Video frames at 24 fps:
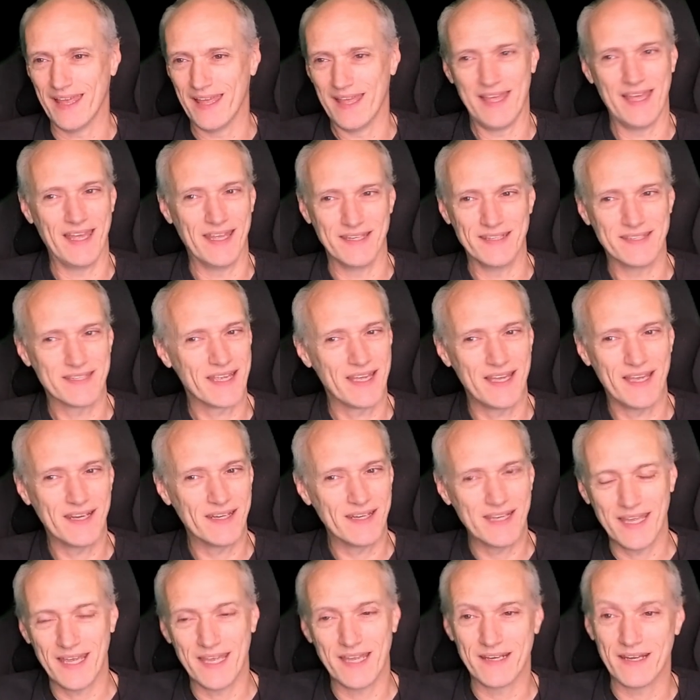And
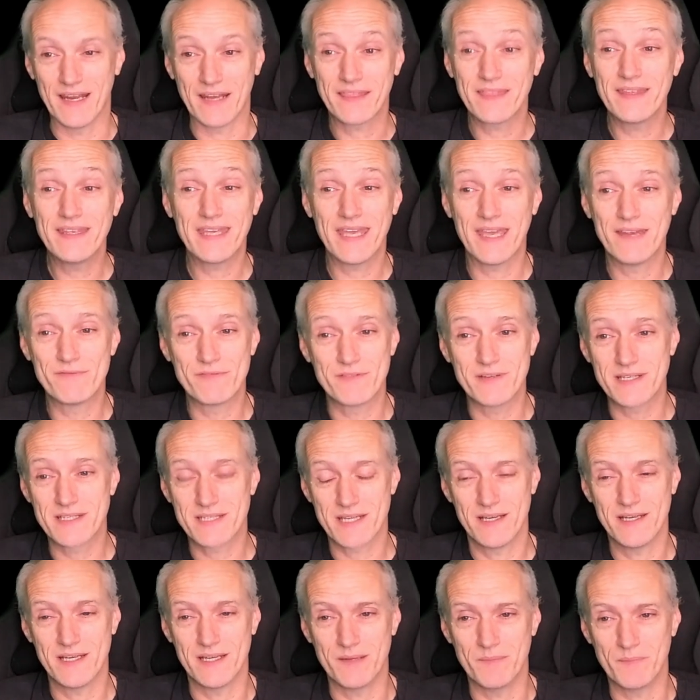I think every
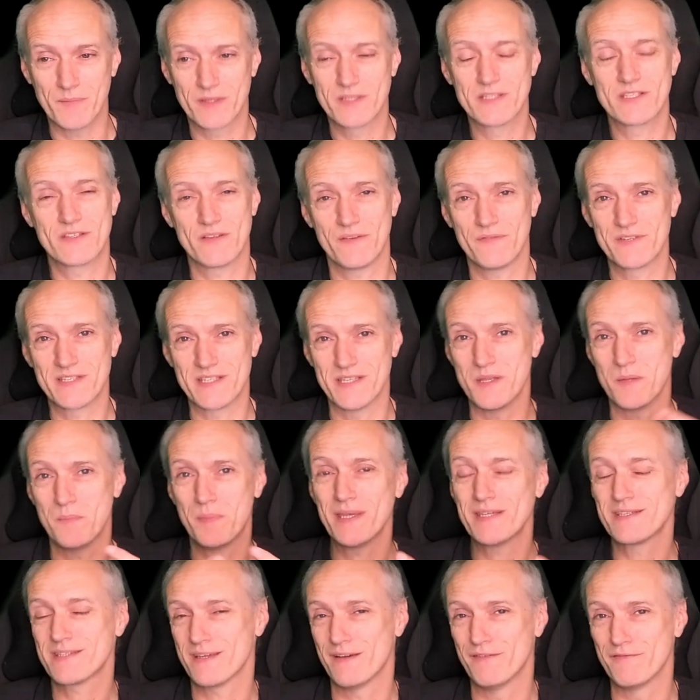time, this is obviously the
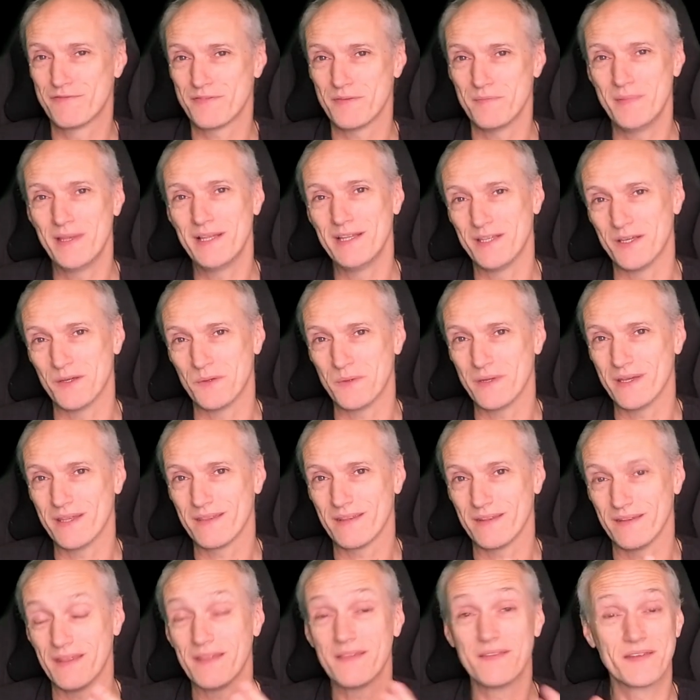bits that I'm familiar with,
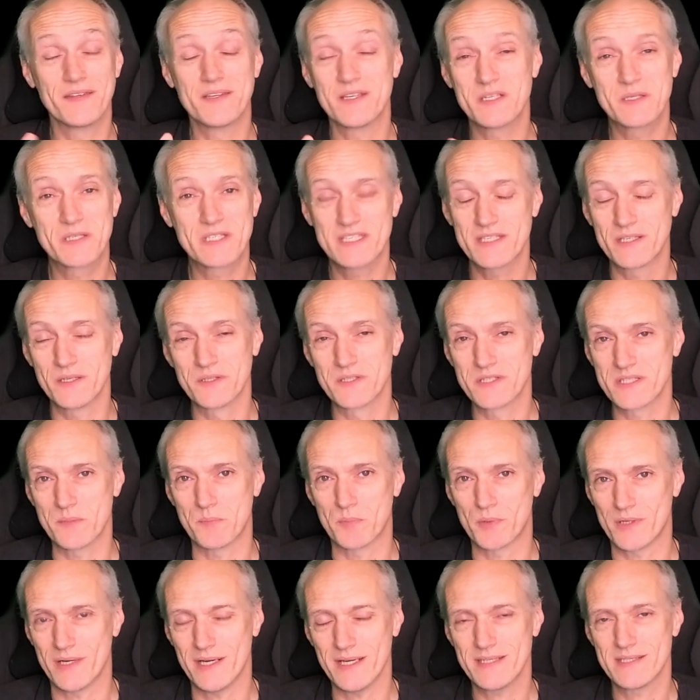and then there's still
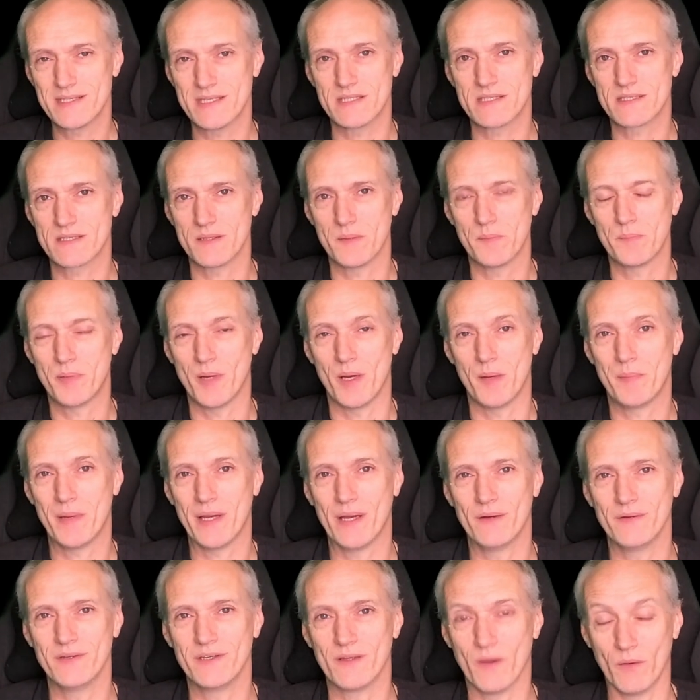surprises that pop
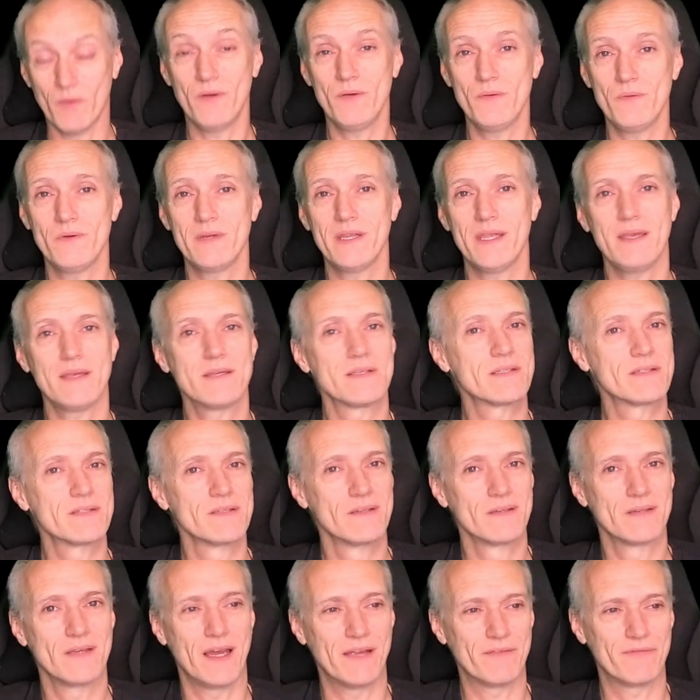out and you go, oh yes,
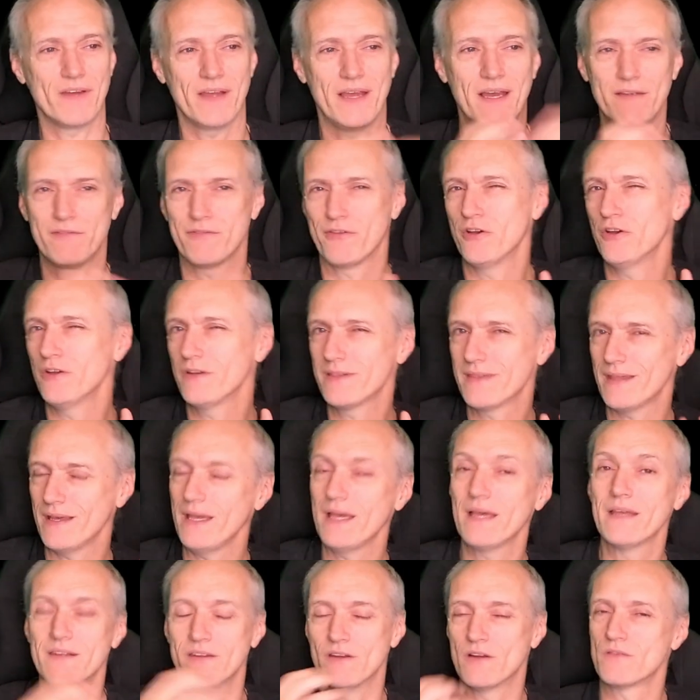I've heard that
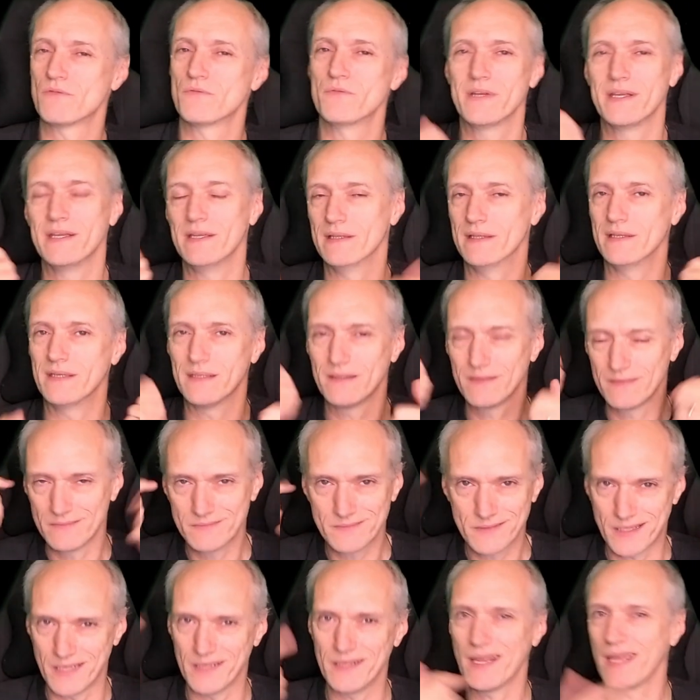and not really
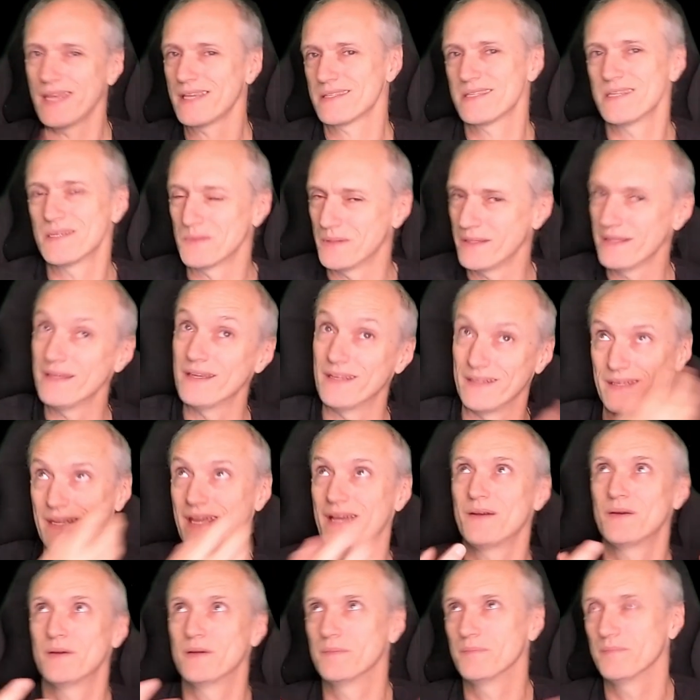connected with it, and
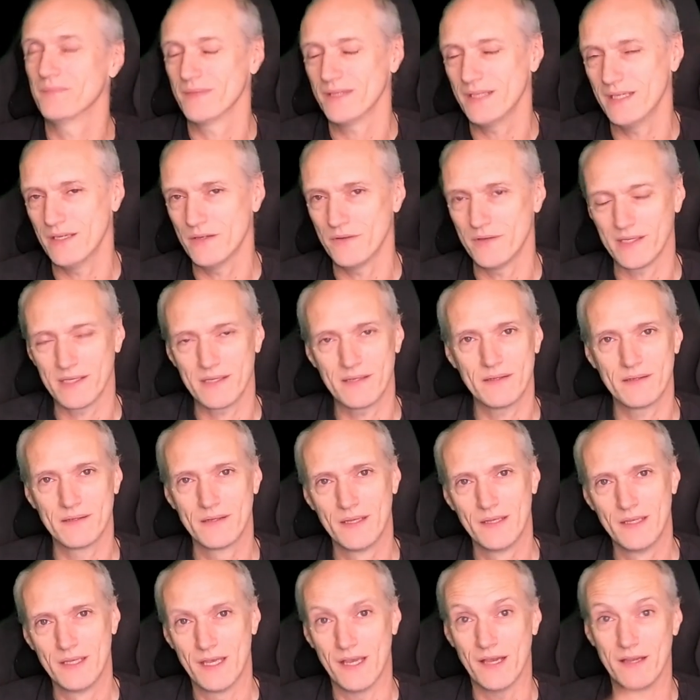now I'm hearing it
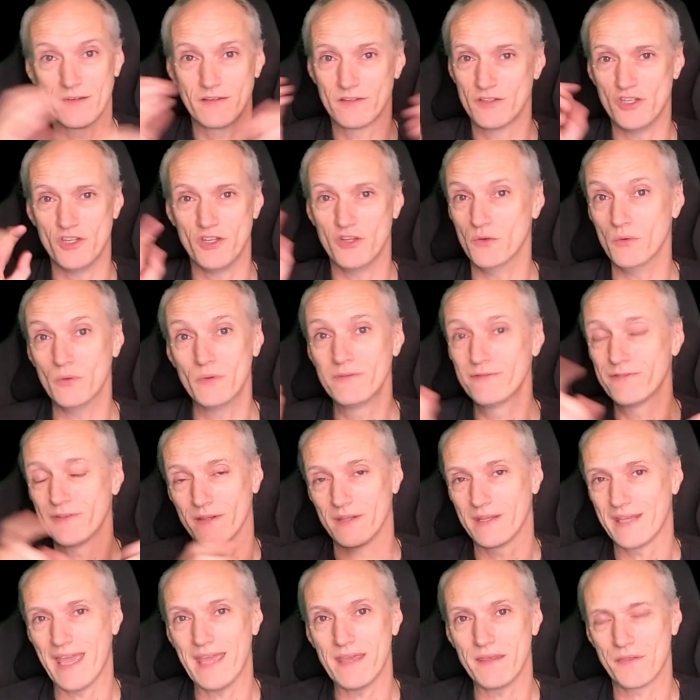new for
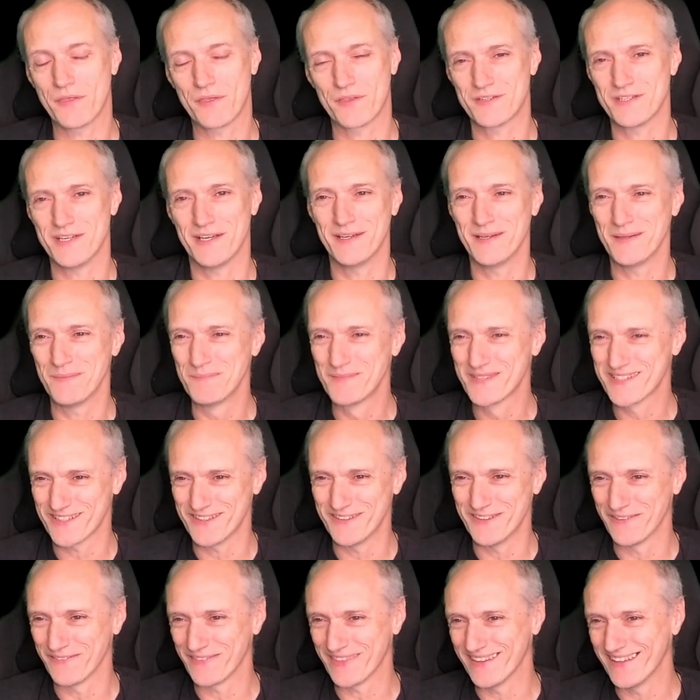the 8th time
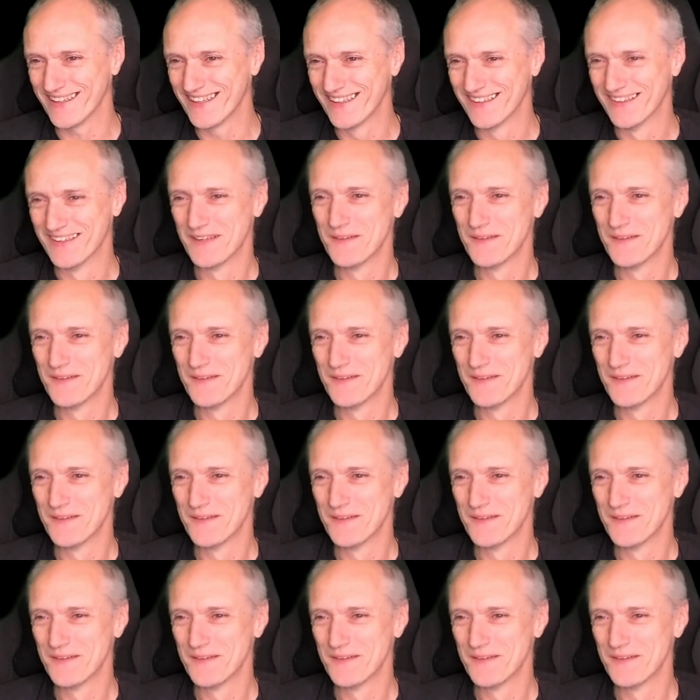sort of thing.